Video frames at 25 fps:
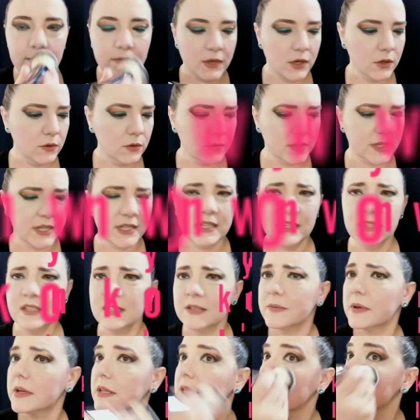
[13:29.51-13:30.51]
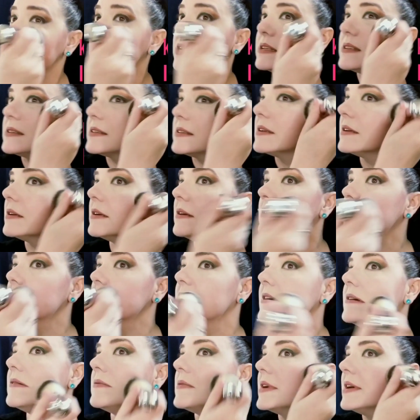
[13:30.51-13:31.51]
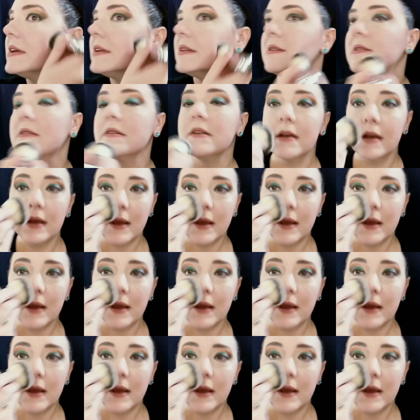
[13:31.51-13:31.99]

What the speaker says: Oh, that does smell nice. All right, well,